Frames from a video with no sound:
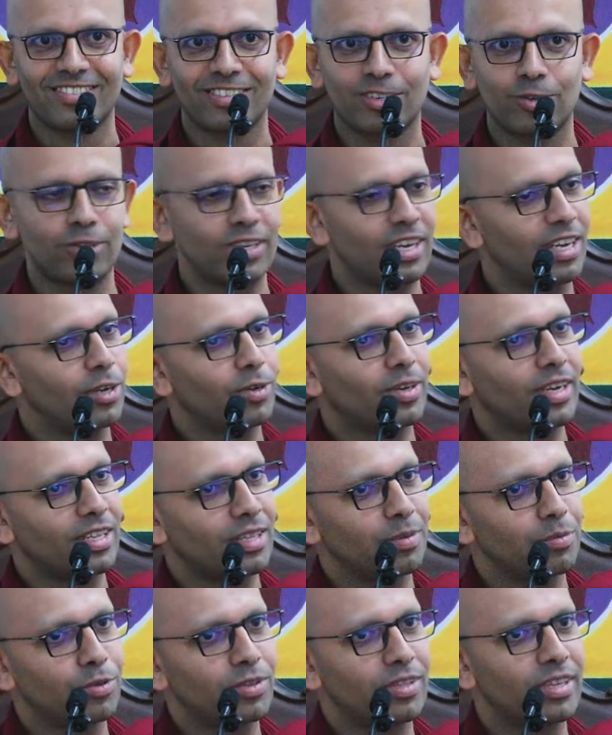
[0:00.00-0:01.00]
Could I look
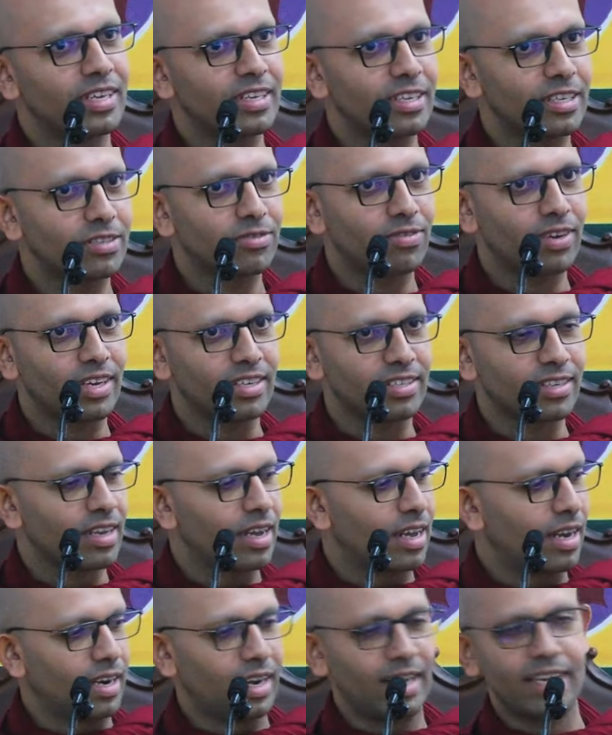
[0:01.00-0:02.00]
at the Buddha in his face,
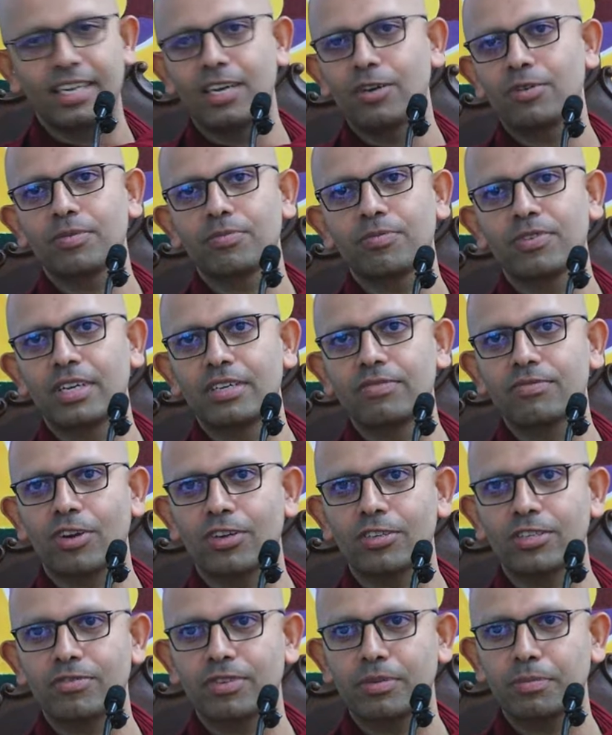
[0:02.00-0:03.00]
lay down in
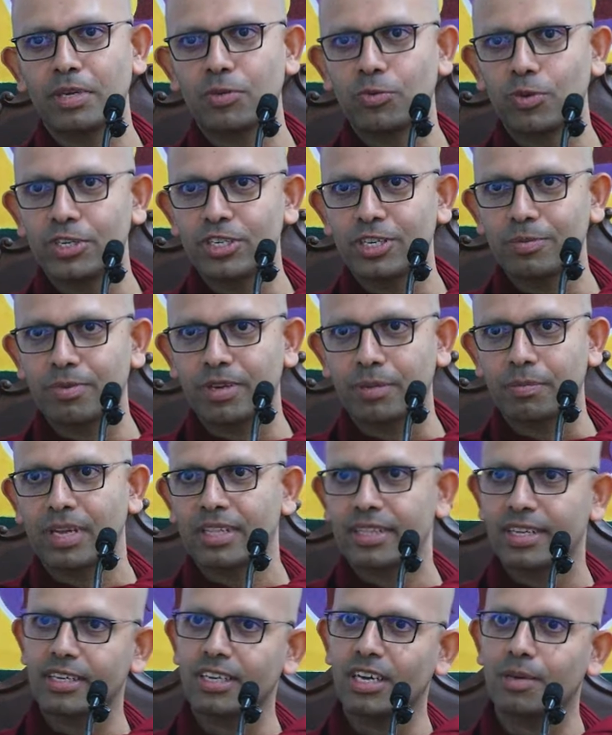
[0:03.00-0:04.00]
front of him and worship him,
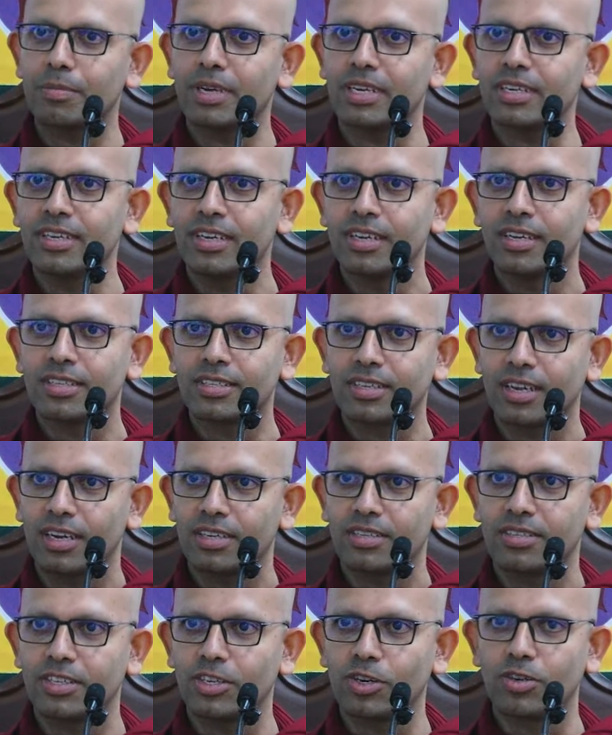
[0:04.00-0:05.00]
and then come and
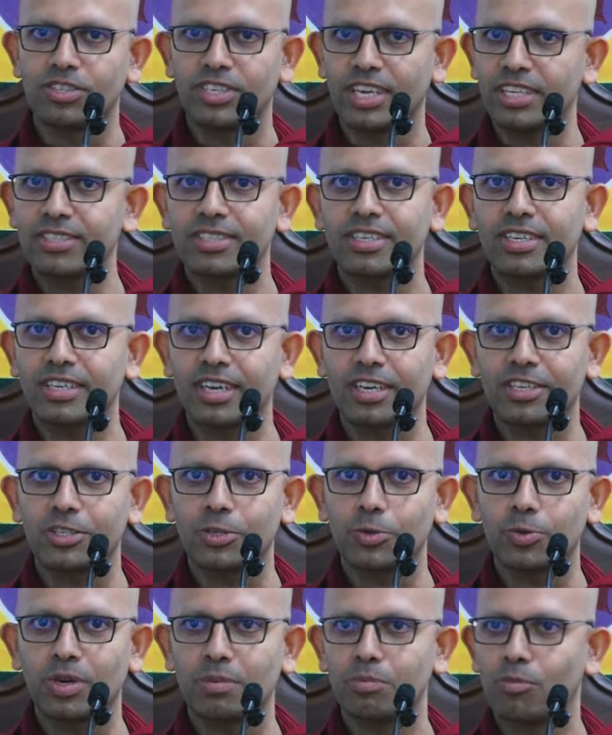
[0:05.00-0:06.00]
start, you know, jesting at
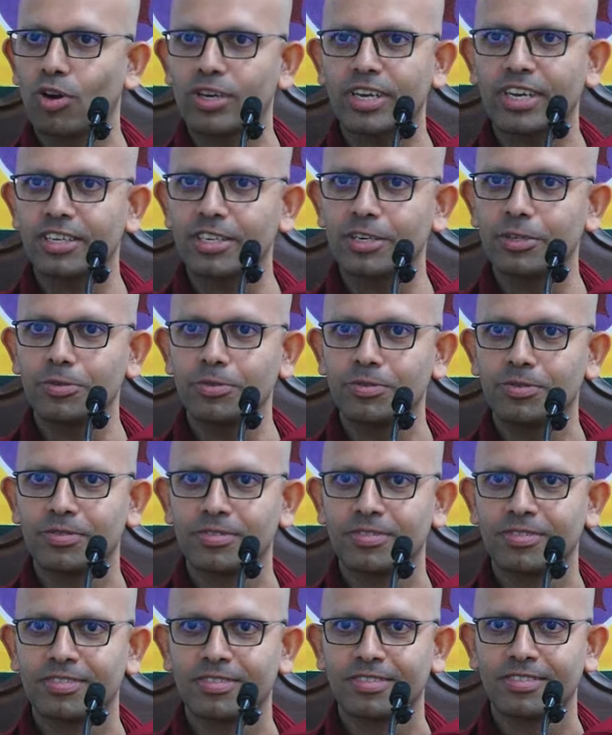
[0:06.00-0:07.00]
you and mocking you?
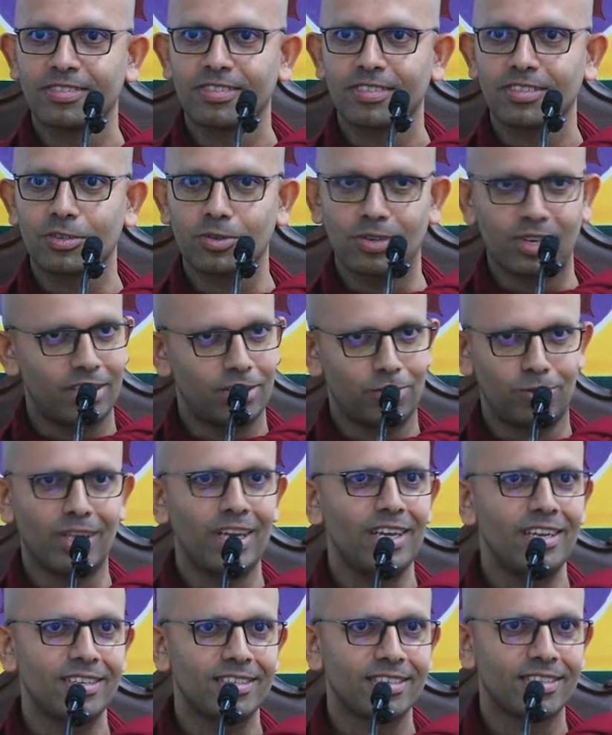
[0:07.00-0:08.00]
Could I do
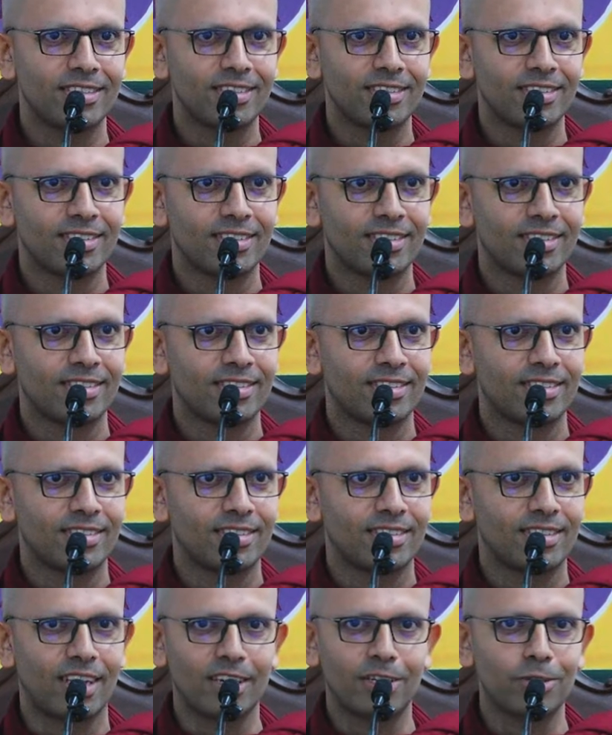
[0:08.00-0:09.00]
that?
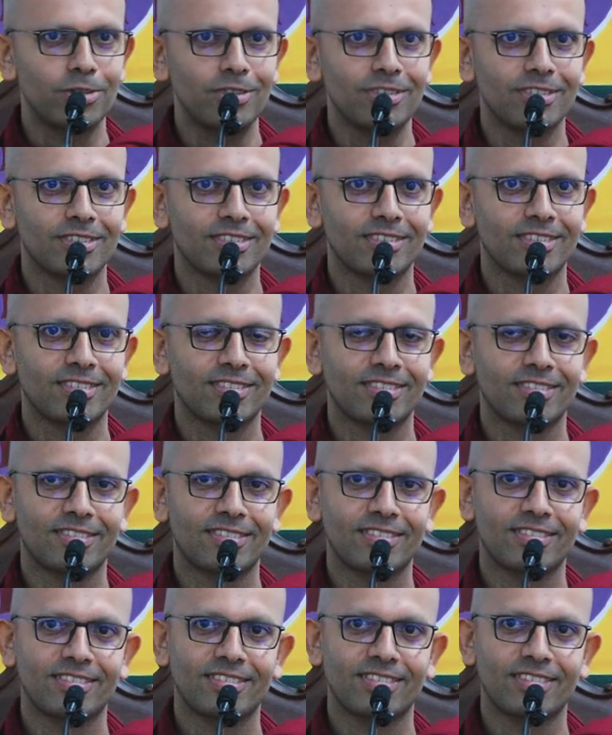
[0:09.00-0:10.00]
I couldn't.
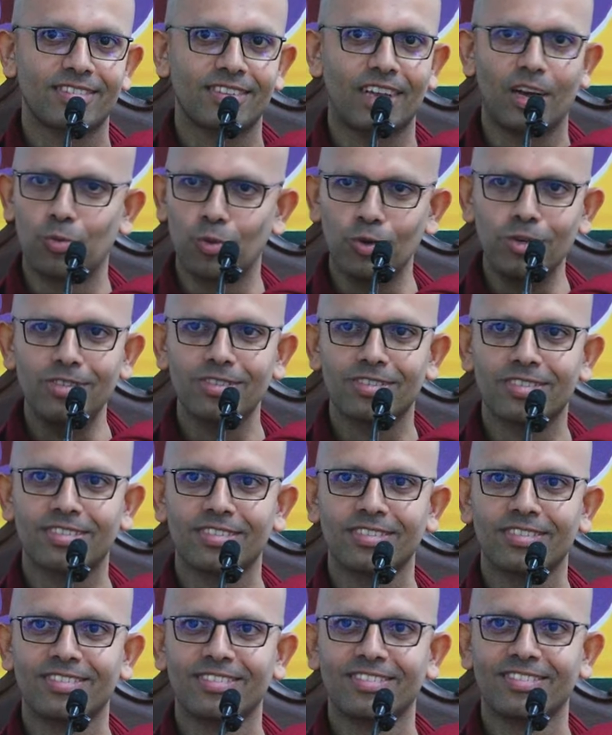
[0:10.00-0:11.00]
I
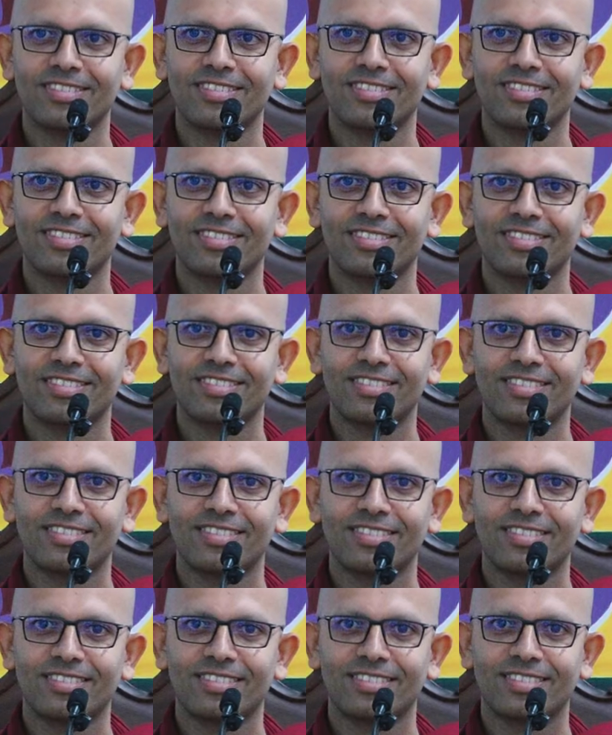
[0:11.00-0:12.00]
wouldn't.
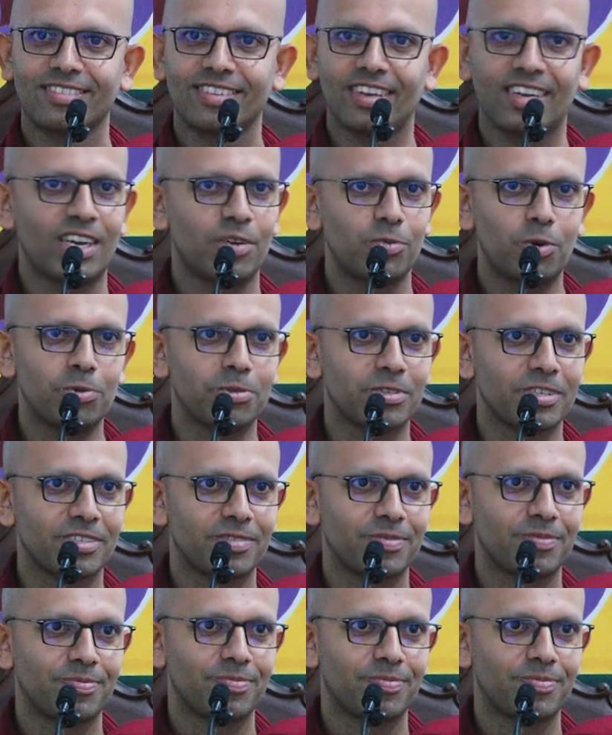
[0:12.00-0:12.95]
And I won't.